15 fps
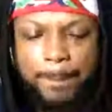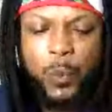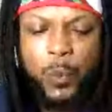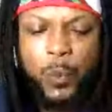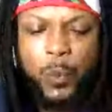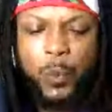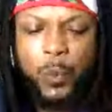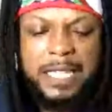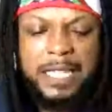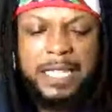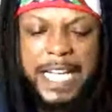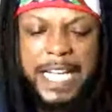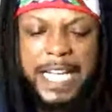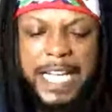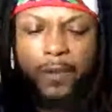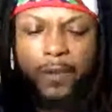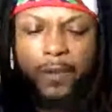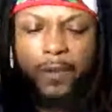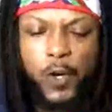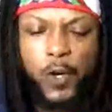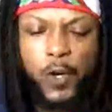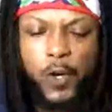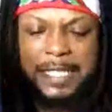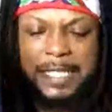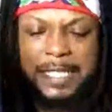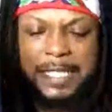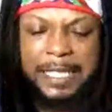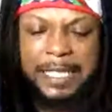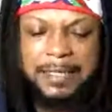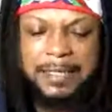with laser focus
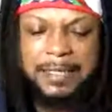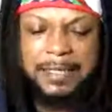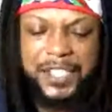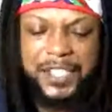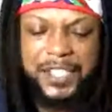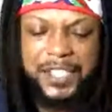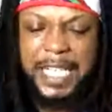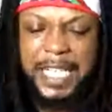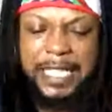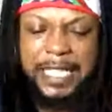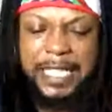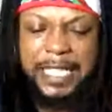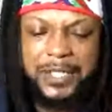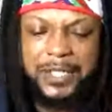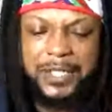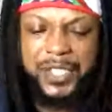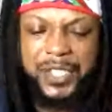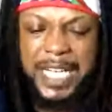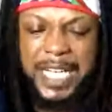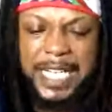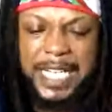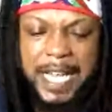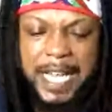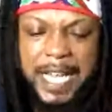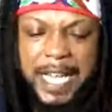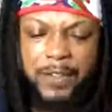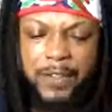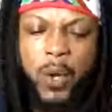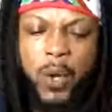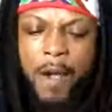and attention and energy and
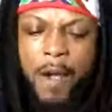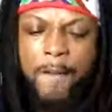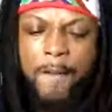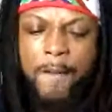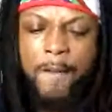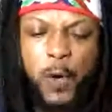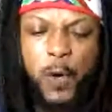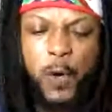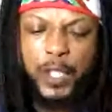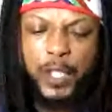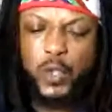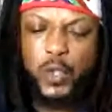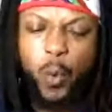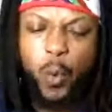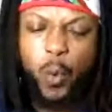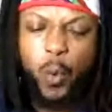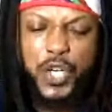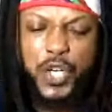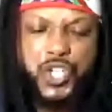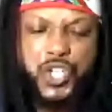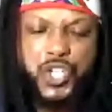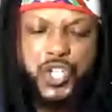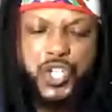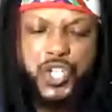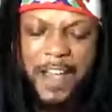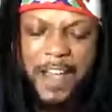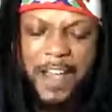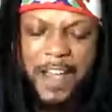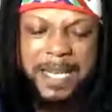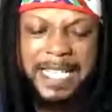effort. Focus on what you
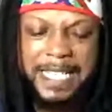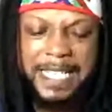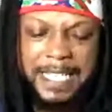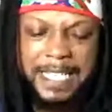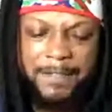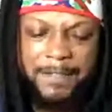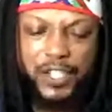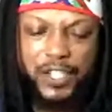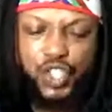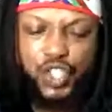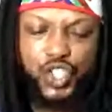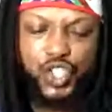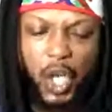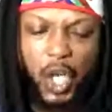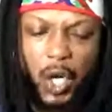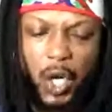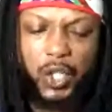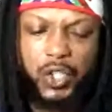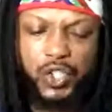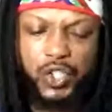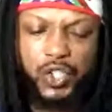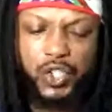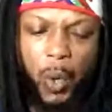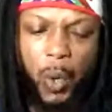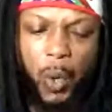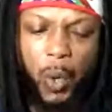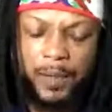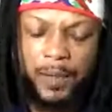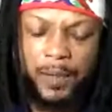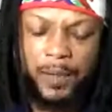have been given charge
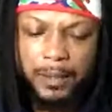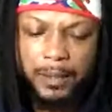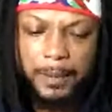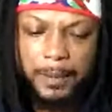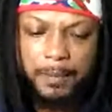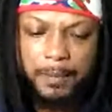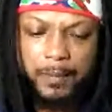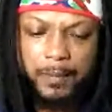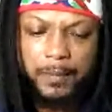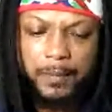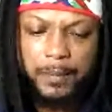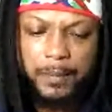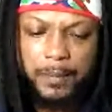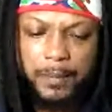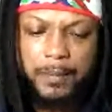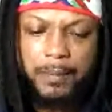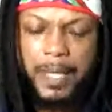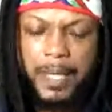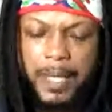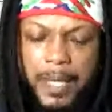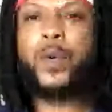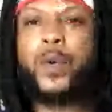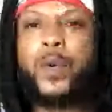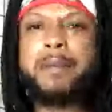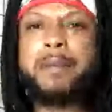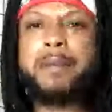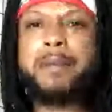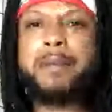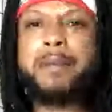over. And one of my